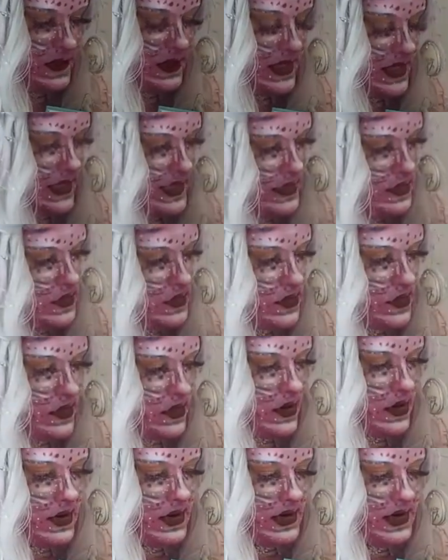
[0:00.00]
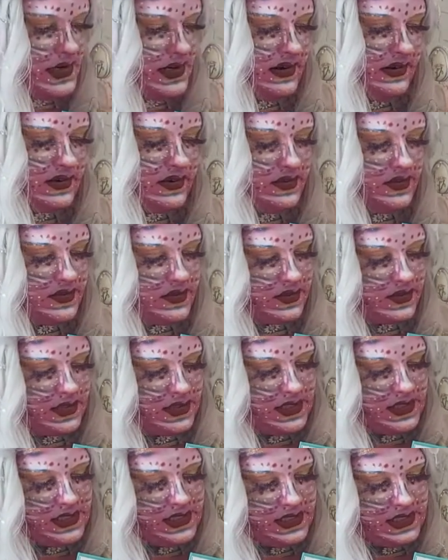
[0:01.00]
it gets hot.
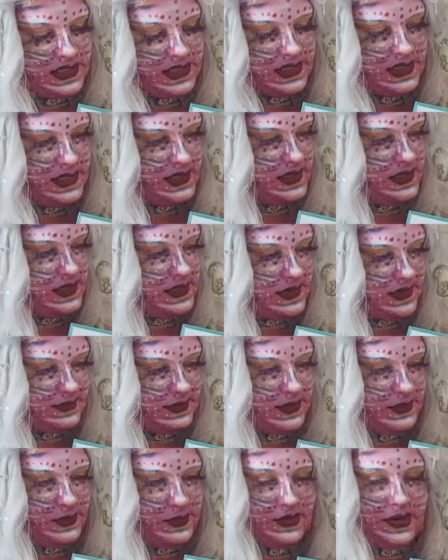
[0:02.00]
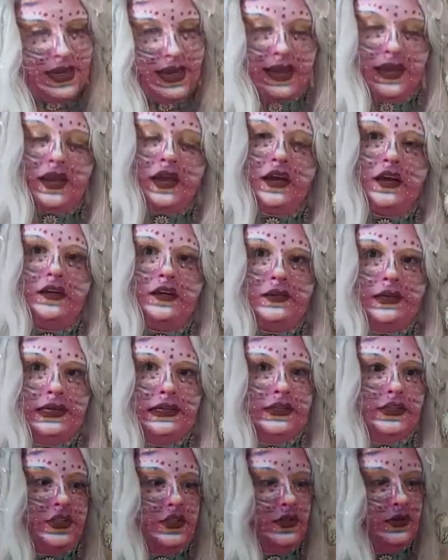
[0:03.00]
People get hungry
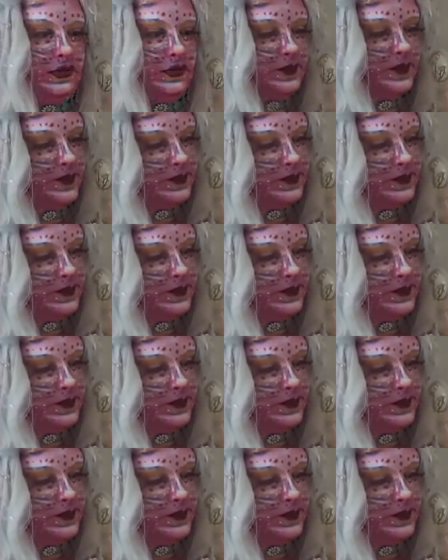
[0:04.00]
too.